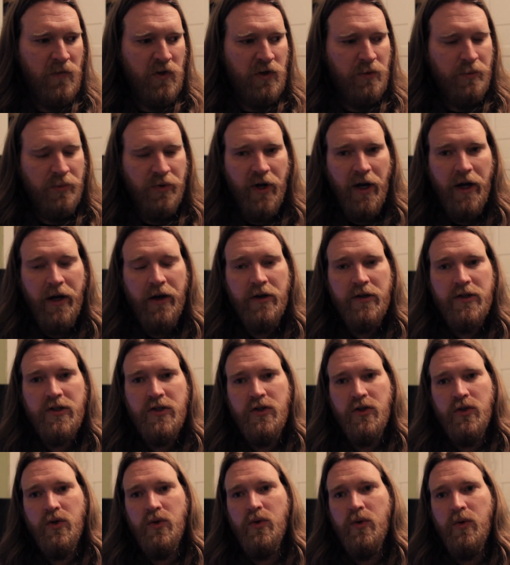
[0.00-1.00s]

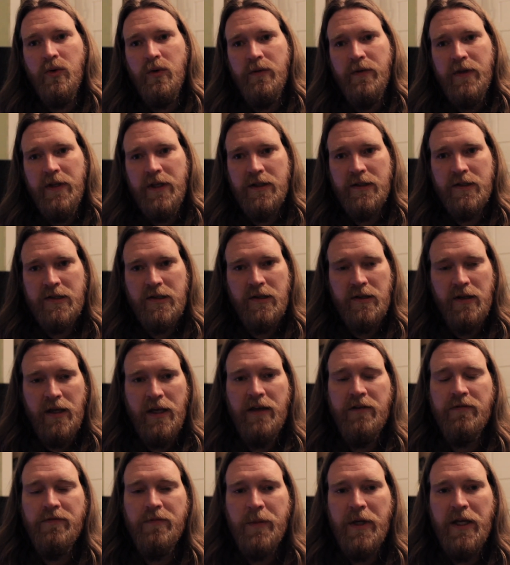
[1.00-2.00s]
the
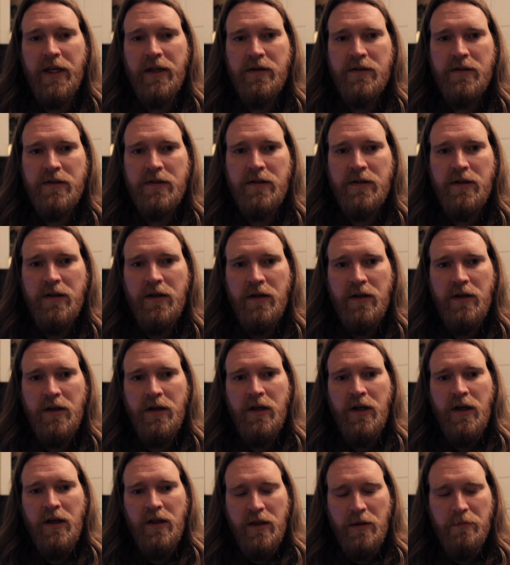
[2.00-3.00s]
enslavement,
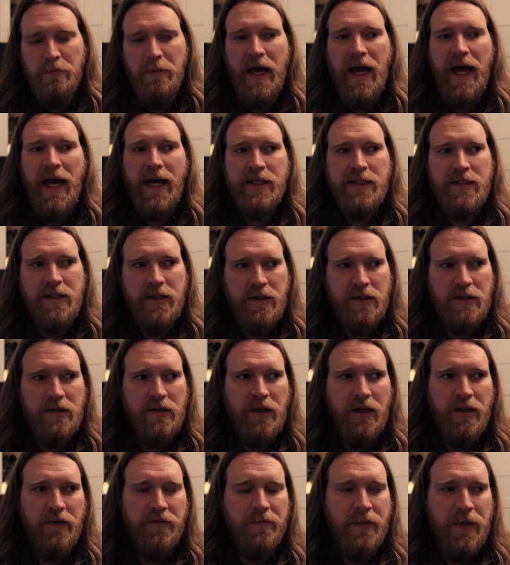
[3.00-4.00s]
the mass
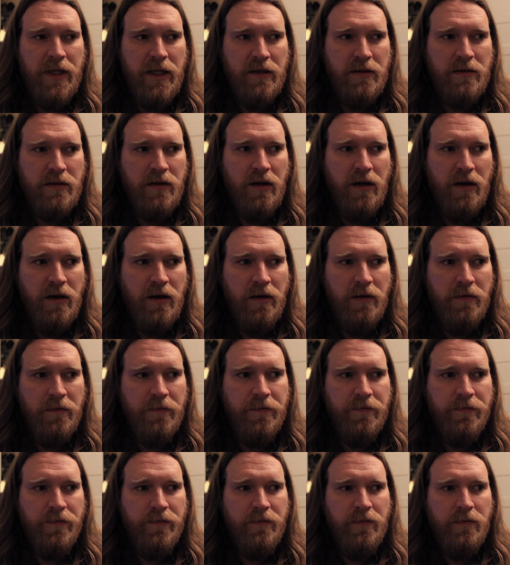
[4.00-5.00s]
enslavement
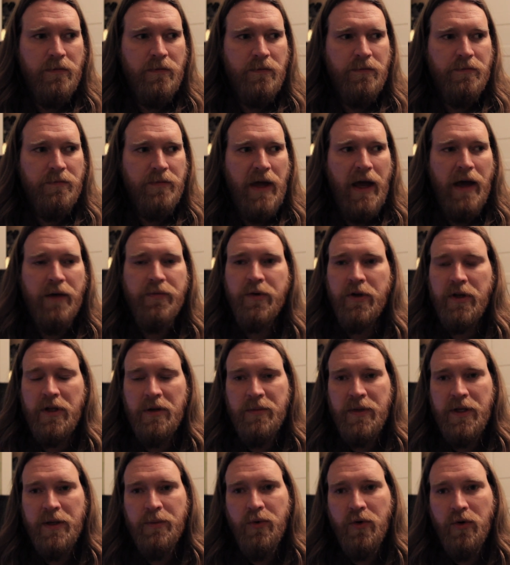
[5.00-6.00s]
of
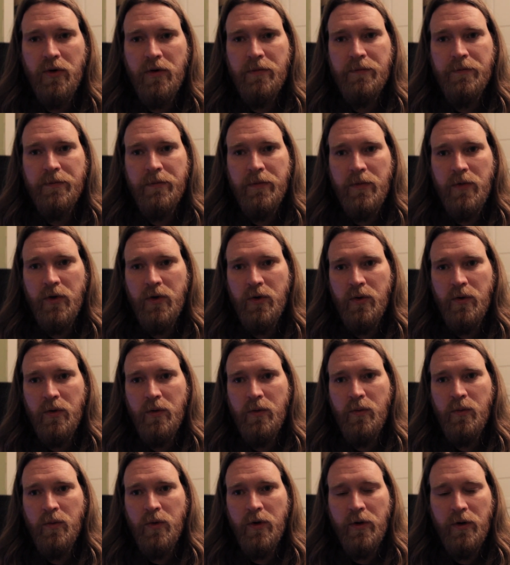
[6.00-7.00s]
African people
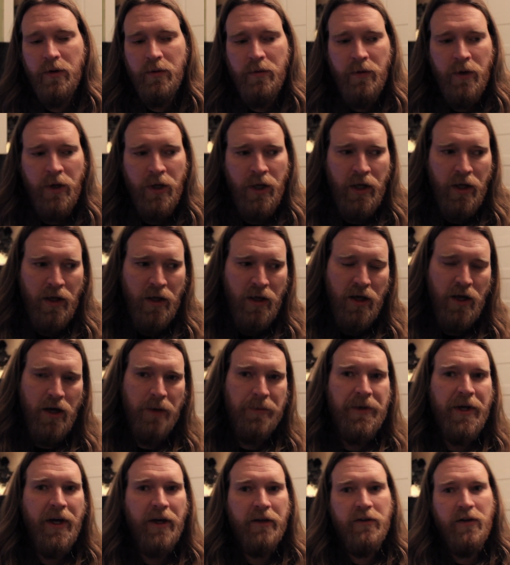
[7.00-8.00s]
who were
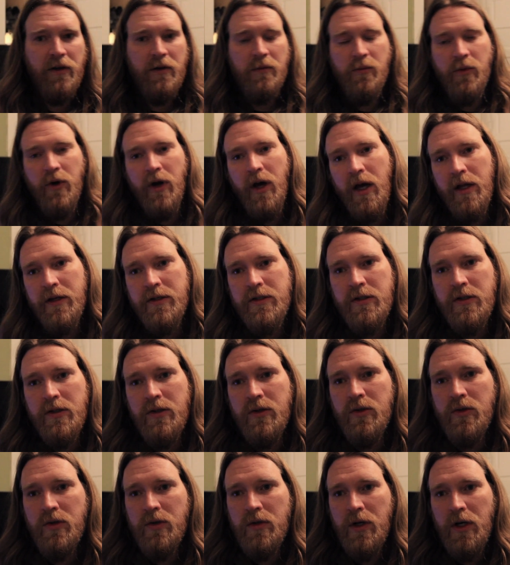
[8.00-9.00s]
abducted and brought
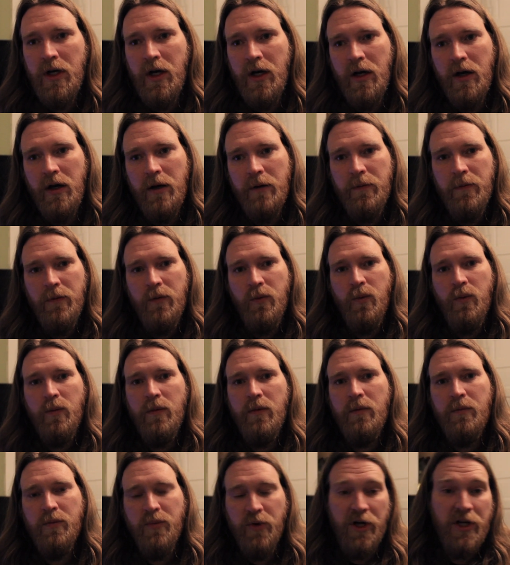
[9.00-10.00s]
to
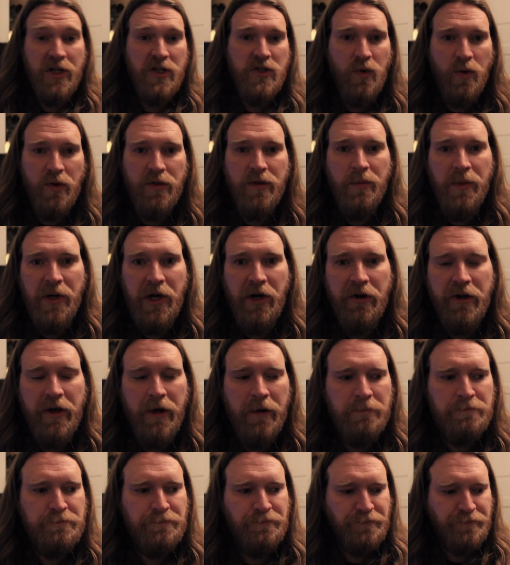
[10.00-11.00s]
British North
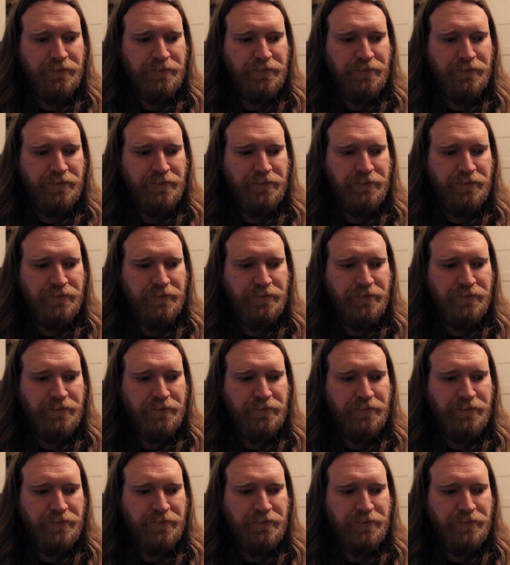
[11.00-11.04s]
America.